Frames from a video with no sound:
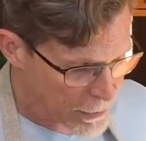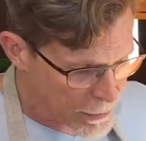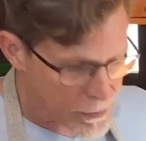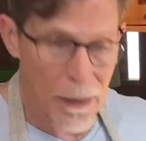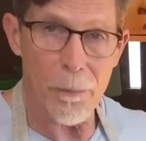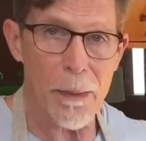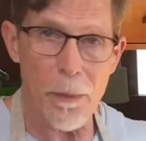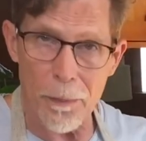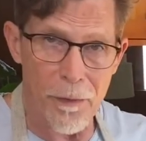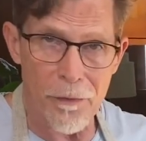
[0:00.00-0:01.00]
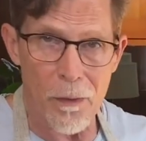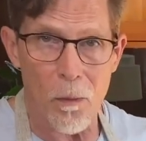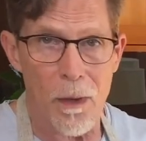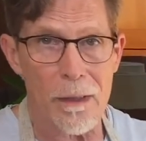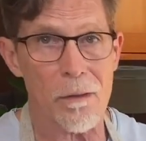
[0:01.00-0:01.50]
Some people prefer
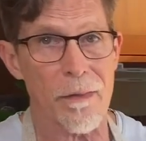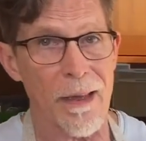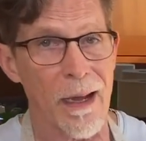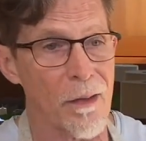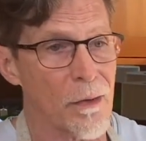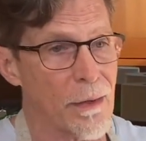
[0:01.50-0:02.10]
one or the other.